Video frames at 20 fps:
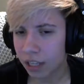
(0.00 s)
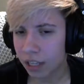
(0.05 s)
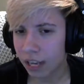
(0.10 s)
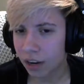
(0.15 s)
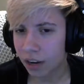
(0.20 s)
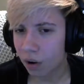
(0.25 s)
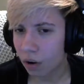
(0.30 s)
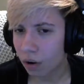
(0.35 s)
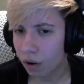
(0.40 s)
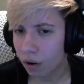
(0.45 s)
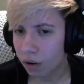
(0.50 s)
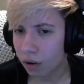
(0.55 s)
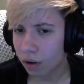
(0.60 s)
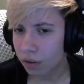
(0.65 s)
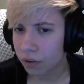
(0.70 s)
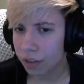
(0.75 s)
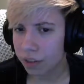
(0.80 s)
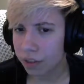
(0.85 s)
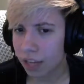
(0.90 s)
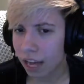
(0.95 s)
at all
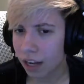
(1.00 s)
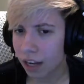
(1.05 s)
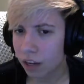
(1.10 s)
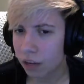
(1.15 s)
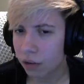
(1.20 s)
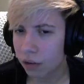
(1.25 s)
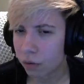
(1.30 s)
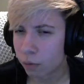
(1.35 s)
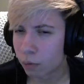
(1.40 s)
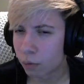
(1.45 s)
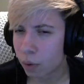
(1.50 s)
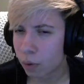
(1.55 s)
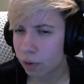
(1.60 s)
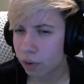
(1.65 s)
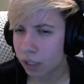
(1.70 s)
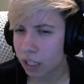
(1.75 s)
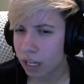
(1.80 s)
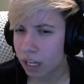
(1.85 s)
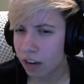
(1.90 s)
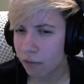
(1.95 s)
that that could
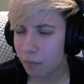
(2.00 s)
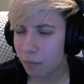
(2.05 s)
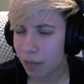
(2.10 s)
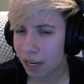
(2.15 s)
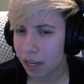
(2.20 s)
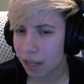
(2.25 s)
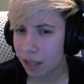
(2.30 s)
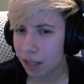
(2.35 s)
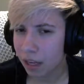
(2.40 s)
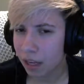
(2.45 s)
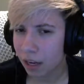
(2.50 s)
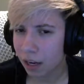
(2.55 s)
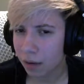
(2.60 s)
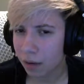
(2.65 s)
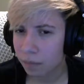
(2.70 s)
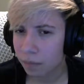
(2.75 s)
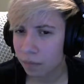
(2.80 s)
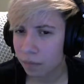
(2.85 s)
remotely have been a thing.